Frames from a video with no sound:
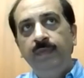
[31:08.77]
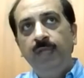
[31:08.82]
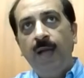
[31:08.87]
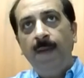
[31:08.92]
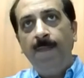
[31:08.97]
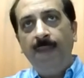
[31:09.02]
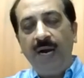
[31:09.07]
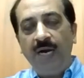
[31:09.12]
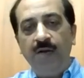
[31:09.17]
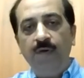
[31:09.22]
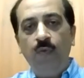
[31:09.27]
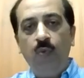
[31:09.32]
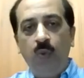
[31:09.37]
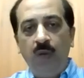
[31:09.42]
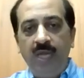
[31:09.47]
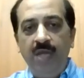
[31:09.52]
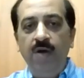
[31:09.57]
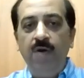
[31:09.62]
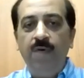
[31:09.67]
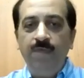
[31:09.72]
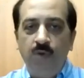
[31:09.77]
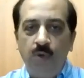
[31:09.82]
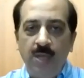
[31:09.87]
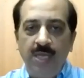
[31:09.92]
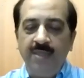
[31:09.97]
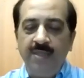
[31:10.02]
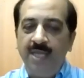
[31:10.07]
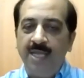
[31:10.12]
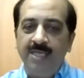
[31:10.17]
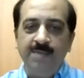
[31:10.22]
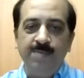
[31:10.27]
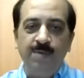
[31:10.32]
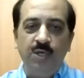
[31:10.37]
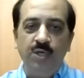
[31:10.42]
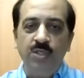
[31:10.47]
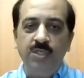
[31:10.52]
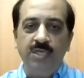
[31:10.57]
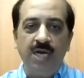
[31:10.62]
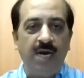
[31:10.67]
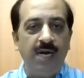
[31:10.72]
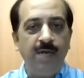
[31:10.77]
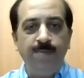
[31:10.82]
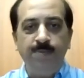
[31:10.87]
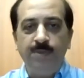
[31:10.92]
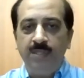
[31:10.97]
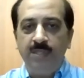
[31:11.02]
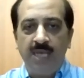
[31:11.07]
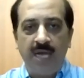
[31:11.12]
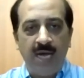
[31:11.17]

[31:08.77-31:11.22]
a part of way of doing things, because startups